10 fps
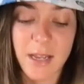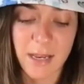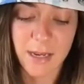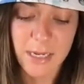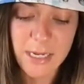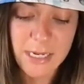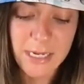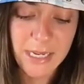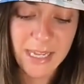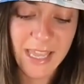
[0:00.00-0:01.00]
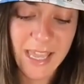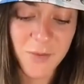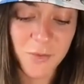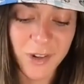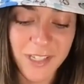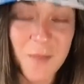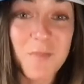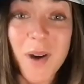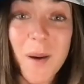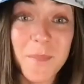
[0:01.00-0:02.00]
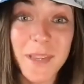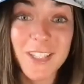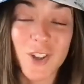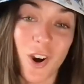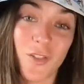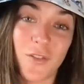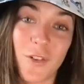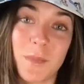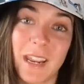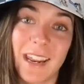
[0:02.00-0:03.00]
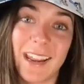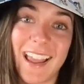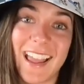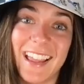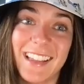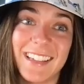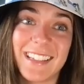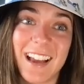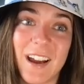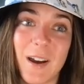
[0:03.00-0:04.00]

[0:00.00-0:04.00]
And it was a bumpy start for me, and